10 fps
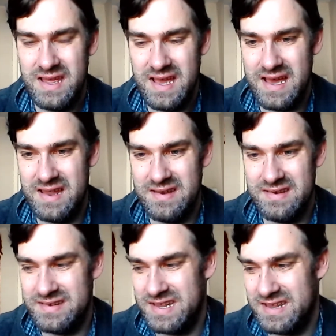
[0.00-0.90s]

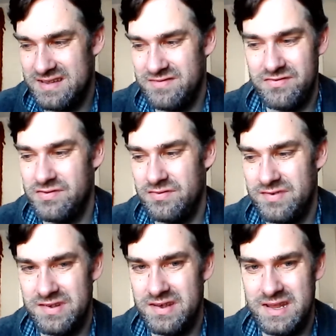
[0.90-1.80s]
and
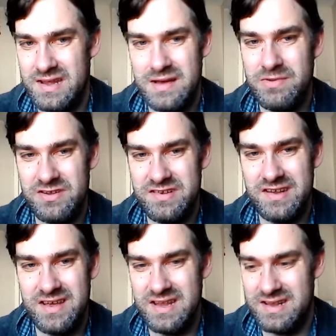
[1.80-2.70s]
Rule's like, "I'm not
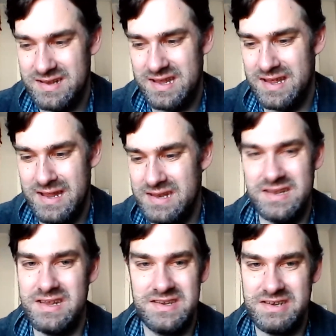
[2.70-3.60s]
tired," and
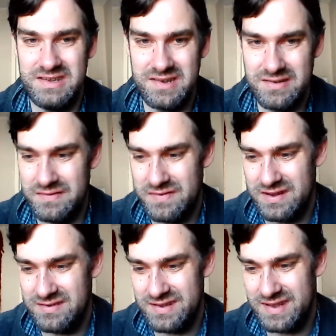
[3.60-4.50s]
then she's on the
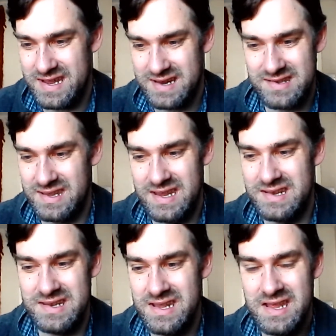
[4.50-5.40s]
phone to Lexi,
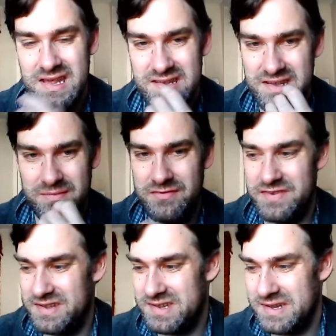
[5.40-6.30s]
and some of
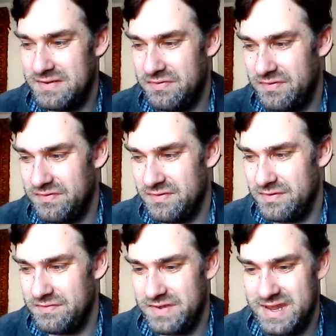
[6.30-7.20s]
the stuff with
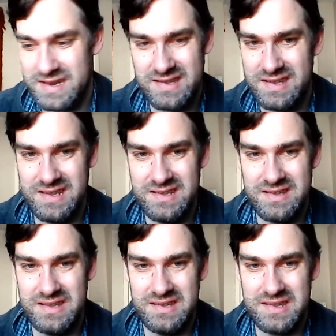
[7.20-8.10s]
Lexi
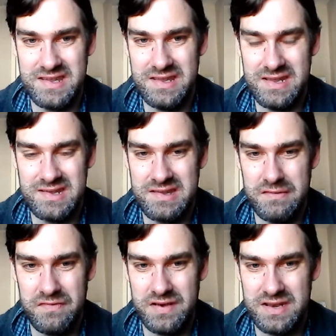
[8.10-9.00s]
is the
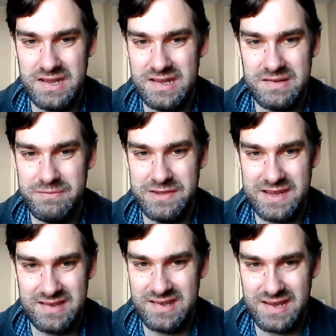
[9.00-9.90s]
funniest,
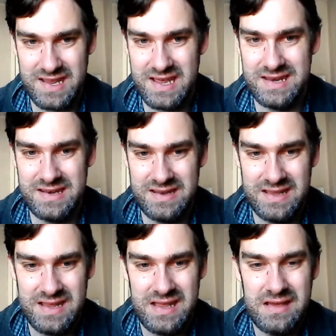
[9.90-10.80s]
because again,
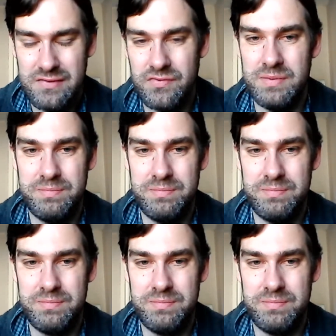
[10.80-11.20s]
we're